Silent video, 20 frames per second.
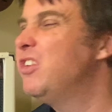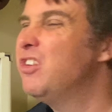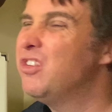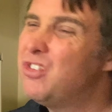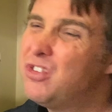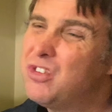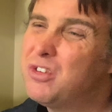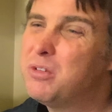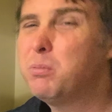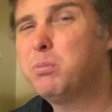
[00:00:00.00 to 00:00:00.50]

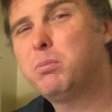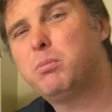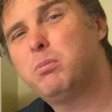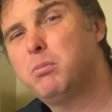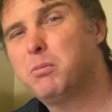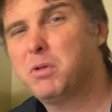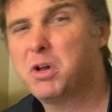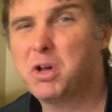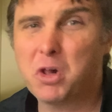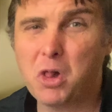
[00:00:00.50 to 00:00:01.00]
is
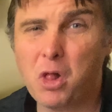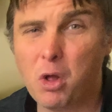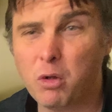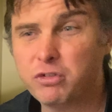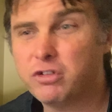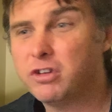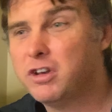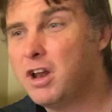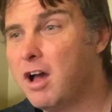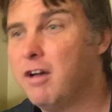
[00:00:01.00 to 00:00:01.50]

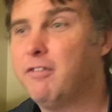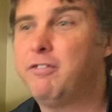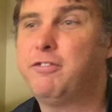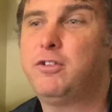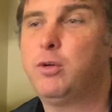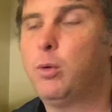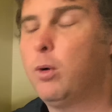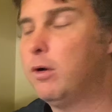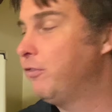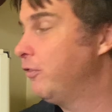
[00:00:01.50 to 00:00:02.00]
close enough
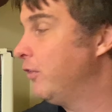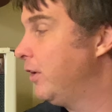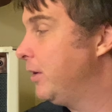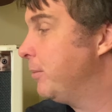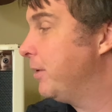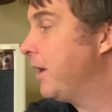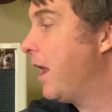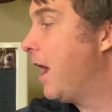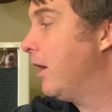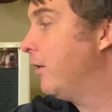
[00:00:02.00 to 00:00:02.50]
to our
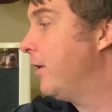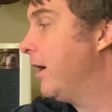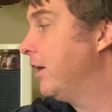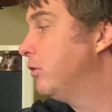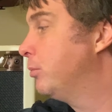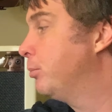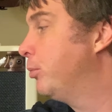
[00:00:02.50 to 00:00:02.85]
Friedman IRX